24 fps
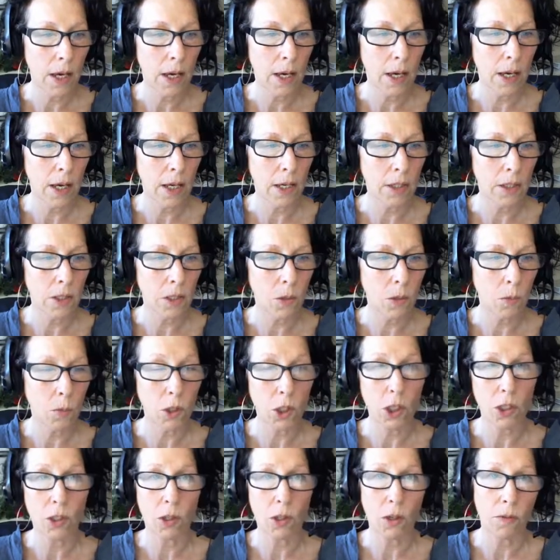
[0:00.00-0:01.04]
and
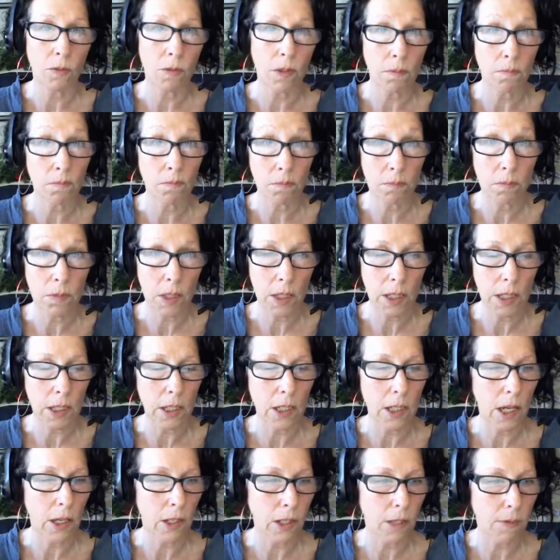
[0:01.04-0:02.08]
which has got the
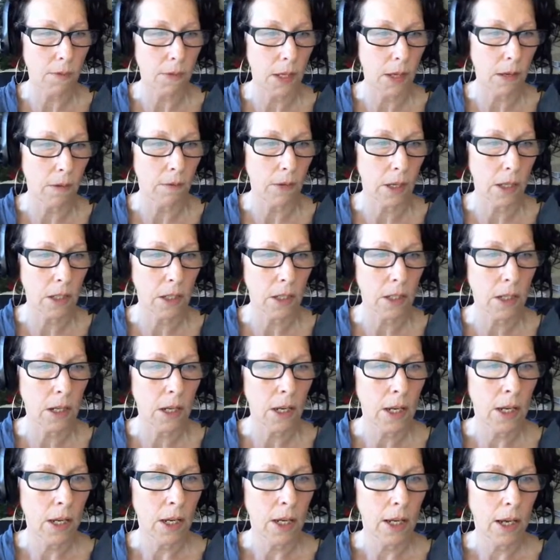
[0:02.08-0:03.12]
details of the event.
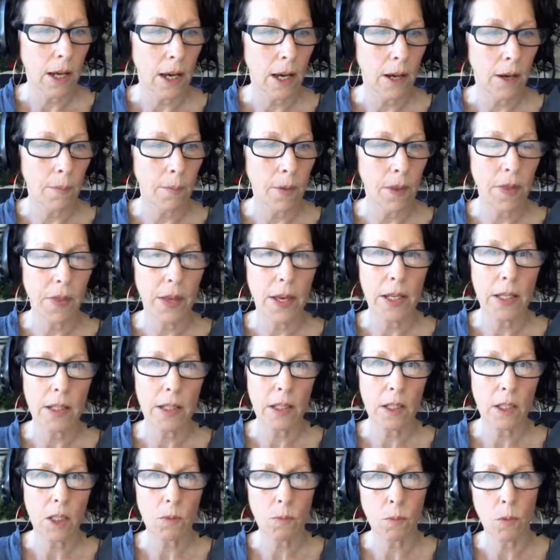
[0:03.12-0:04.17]

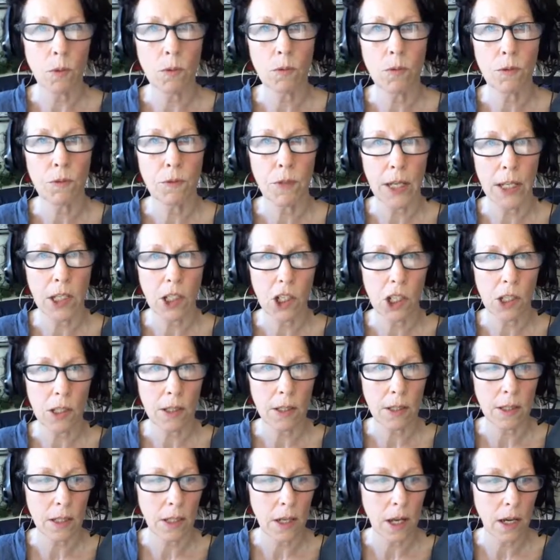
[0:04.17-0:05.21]
There's a small
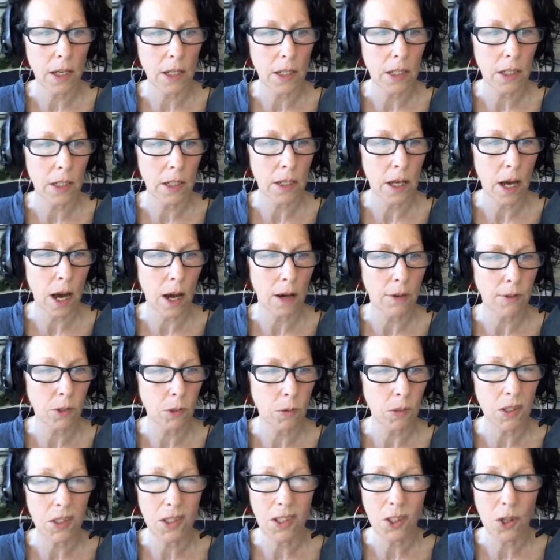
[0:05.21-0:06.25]
reflection that I did
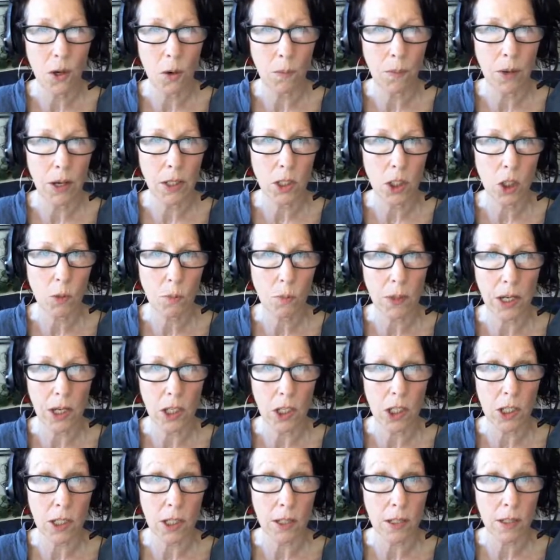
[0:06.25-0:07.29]
afterwards, not much, but
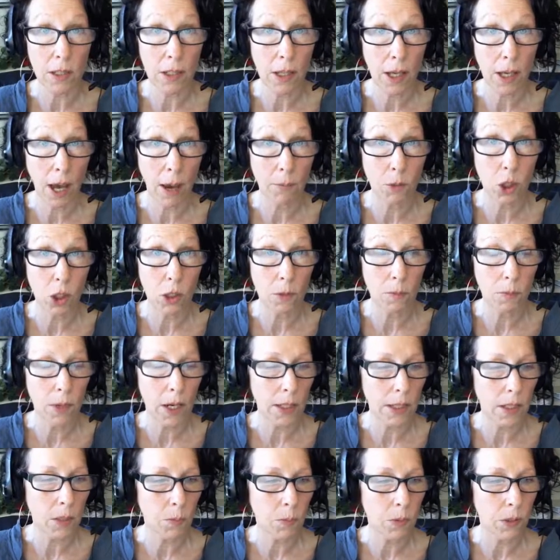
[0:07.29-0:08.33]
I just captured
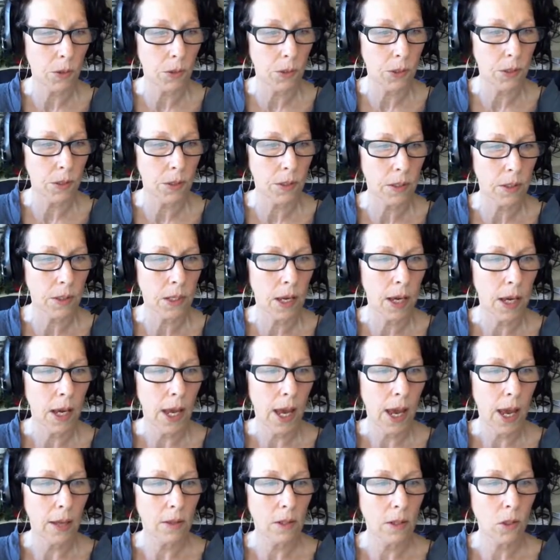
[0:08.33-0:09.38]
my experience.
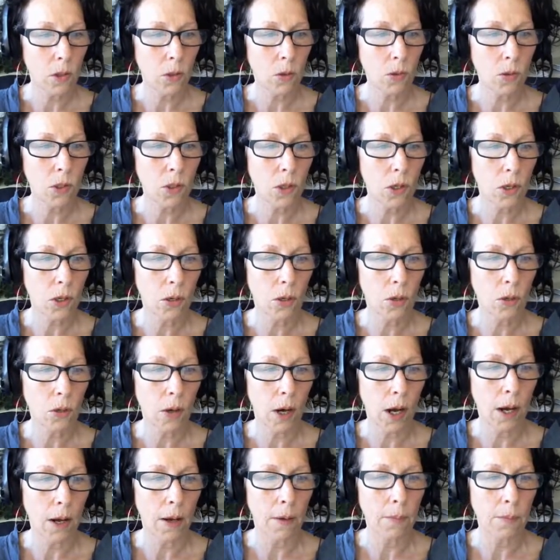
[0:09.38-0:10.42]
And there's
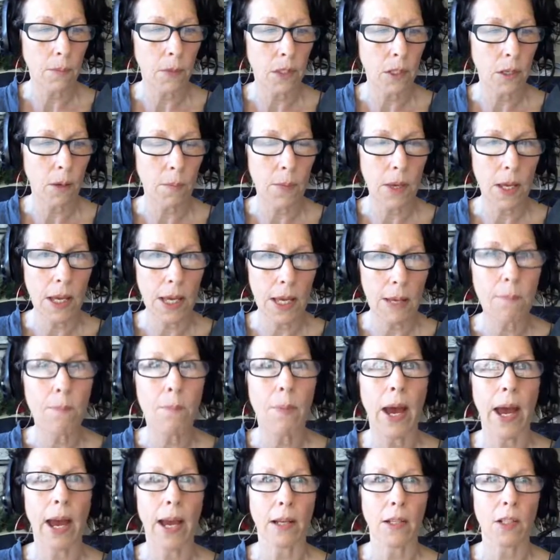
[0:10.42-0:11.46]
also some
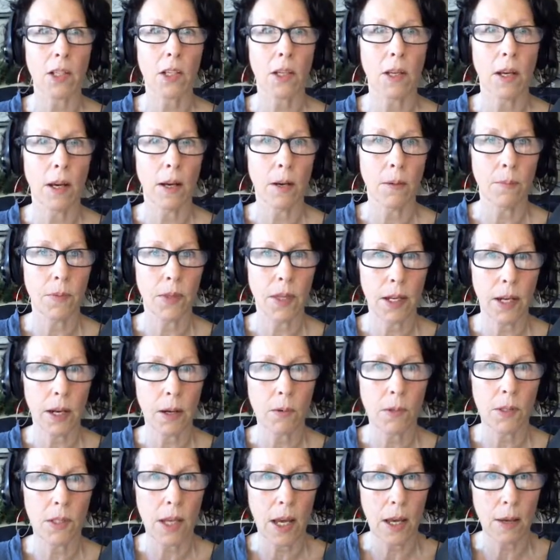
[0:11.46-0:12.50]
impact that
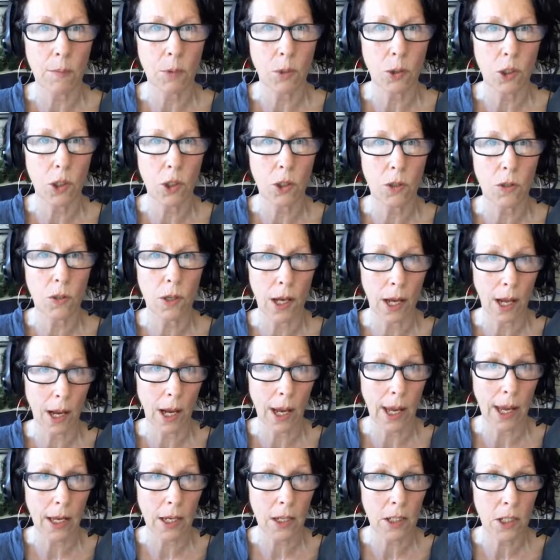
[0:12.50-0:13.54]
I was able to
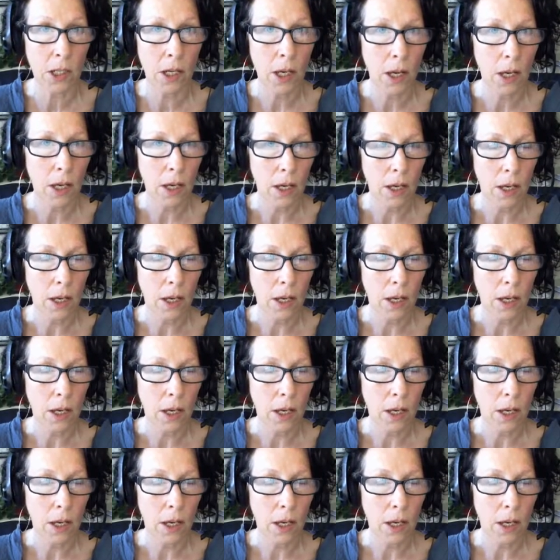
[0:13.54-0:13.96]
collect